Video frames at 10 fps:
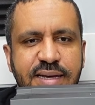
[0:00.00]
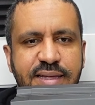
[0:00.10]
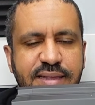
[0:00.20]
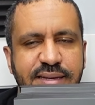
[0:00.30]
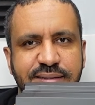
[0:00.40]
I
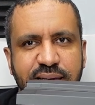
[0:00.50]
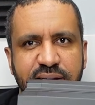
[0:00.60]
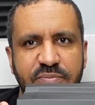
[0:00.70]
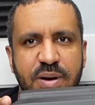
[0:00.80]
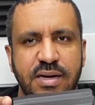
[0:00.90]
think these kind
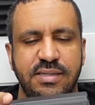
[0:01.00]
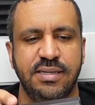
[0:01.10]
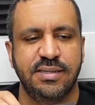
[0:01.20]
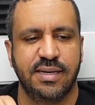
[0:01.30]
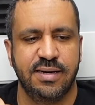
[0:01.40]
of boxy
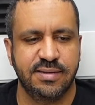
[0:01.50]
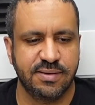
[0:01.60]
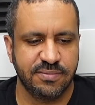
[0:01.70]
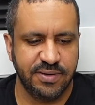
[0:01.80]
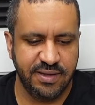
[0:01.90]
designs
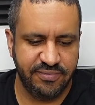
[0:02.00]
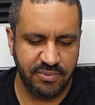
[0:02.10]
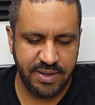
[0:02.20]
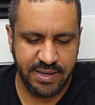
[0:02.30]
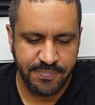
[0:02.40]
aren't really for
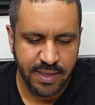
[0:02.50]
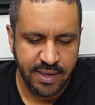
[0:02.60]
me.